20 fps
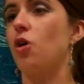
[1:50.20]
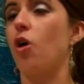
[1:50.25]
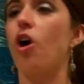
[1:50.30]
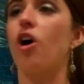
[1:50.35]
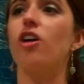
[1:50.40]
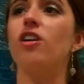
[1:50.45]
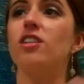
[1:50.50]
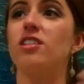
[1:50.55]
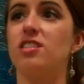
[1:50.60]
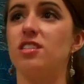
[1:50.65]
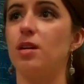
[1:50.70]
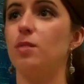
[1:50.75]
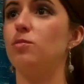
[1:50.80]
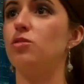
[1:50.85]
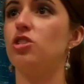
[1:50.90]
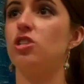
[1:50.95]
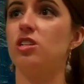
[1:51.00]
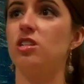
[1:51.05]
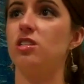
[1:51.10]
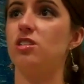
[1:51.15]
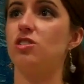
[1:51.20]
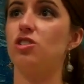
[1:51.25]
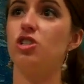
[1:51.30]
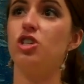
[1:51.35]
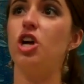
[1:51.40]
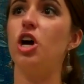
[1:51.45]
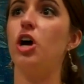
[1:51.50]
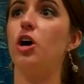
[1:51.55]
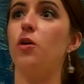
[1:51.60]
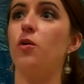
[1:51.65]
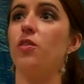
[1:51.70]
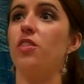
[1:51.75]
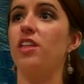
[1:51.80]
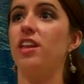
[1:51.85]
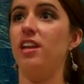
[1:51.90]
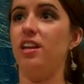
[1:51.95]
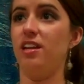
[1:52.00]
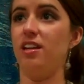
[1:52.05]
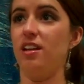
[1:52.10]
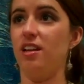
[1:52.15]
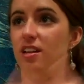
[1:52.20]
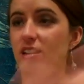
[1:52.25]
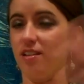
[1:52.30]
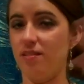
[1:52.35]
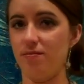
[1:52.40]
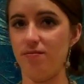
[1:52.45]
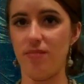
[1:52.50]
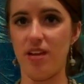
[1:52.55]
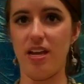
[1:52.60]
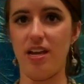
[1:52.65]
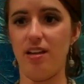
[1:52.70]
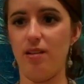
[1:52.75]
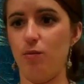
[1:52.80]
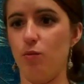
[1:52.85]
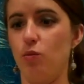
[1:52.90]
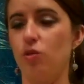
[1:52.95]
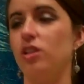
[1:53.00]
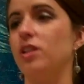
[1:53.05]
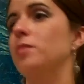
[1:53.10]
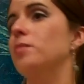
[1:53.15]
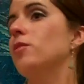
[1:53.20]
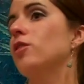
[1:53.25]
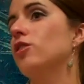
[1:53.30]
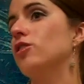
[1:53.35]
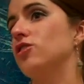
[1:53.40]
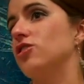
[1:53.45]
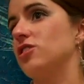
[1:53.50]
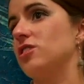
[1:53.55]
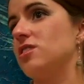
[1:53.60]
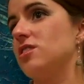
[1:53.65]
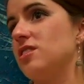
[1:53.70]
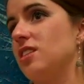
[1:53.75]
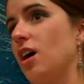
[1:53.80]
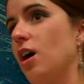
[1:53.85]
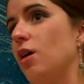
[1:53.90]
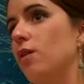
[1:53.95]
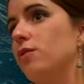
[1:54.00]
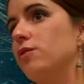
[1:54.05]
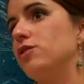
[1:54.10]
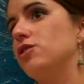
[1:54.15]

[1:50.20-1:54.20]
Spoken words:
So our assumption is no, that it will emerge itself.